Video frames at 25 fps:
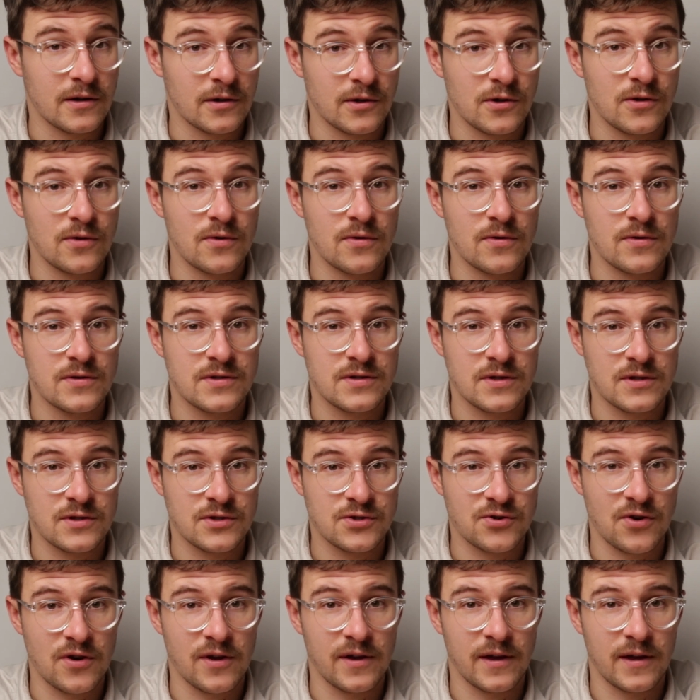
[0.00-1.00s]
accused
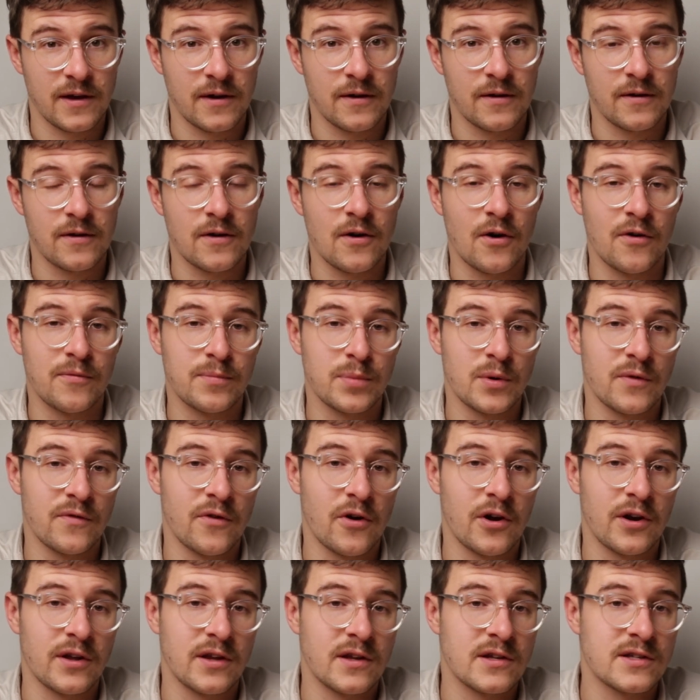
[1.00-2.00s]
Australia of
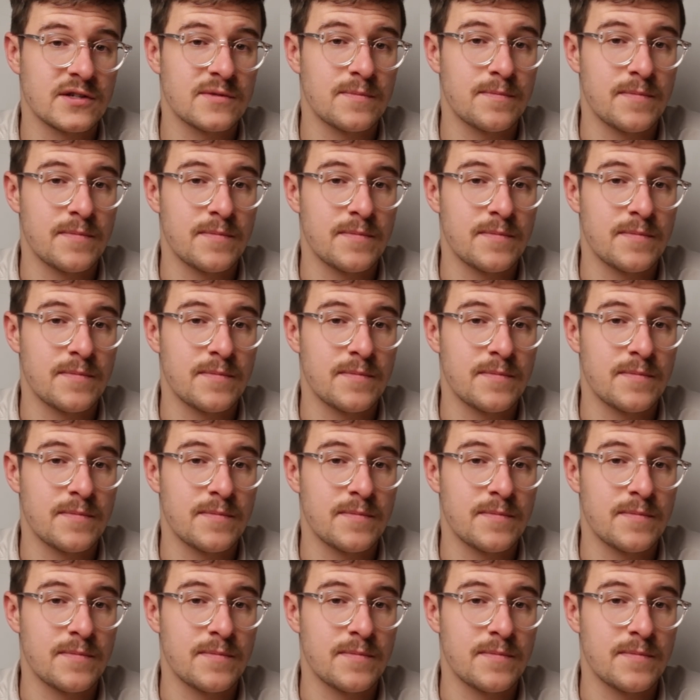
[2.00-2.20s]
providing its